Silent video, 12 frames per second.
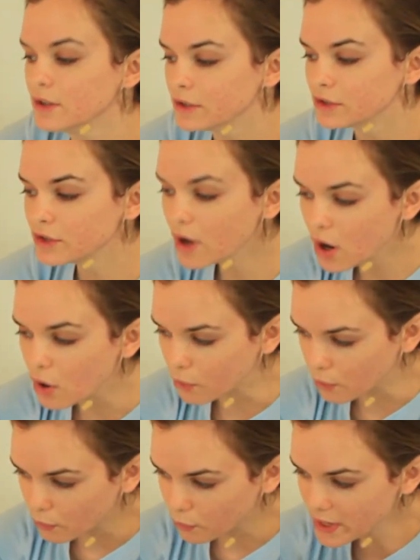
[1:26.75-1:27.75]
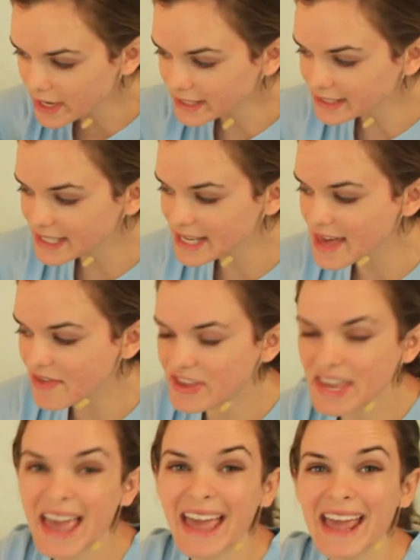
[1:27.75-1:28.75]
So we can see that
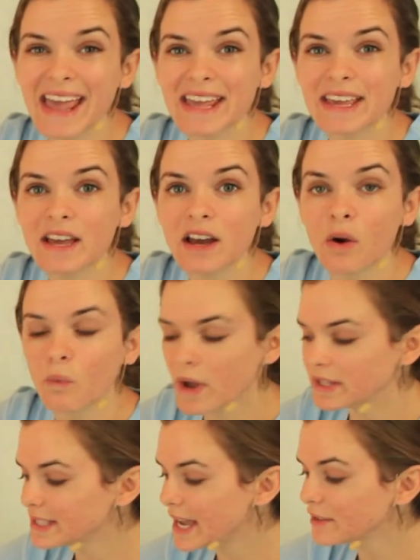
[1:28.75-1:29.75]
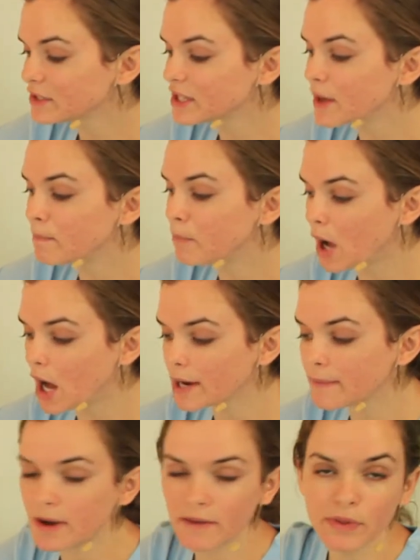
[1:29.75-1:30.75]
the egg went down to the
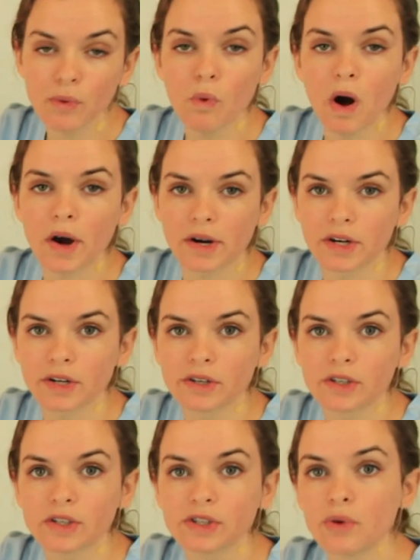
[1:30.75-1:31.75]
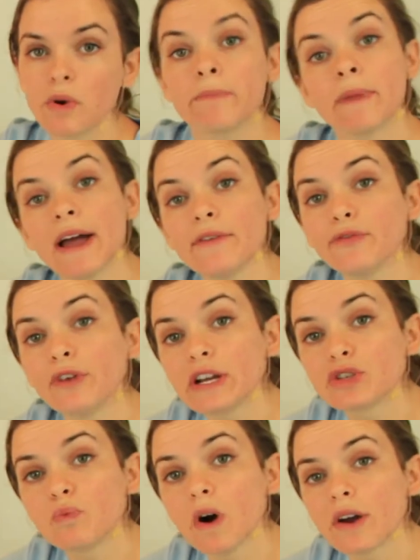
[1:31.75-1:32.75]
bottom of the water. So in my
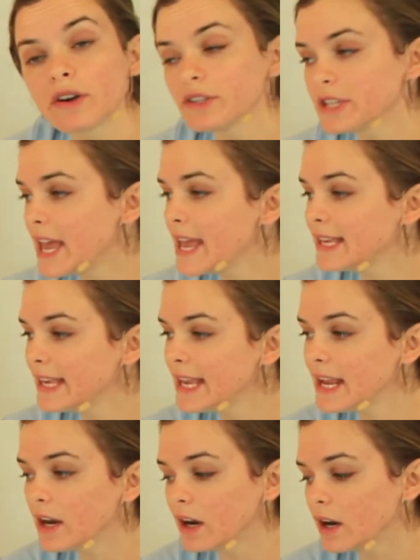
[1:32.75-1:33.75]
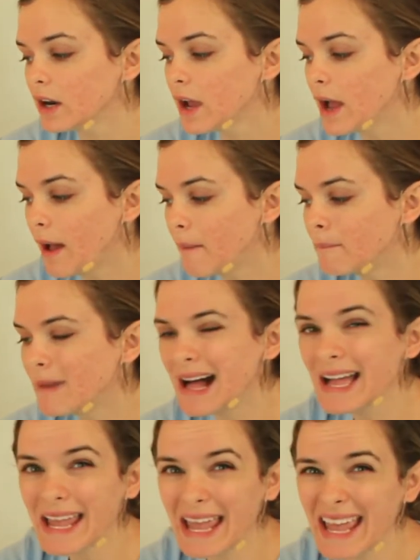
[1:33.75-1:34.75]
freshwater tank here,
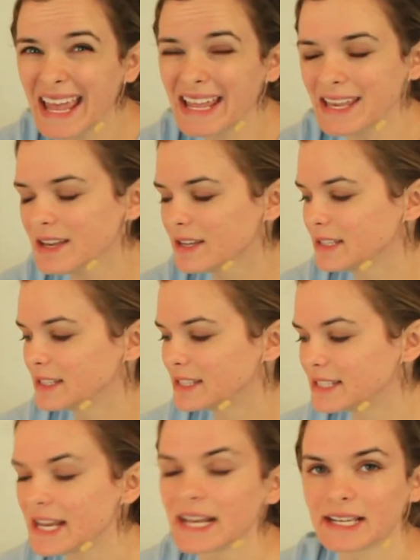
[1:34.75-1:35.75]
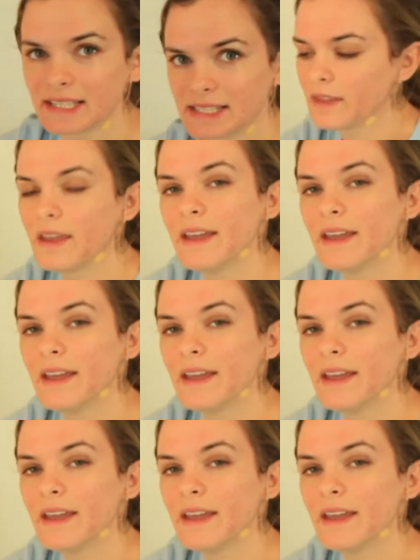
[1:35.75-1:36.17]
my egg sinks.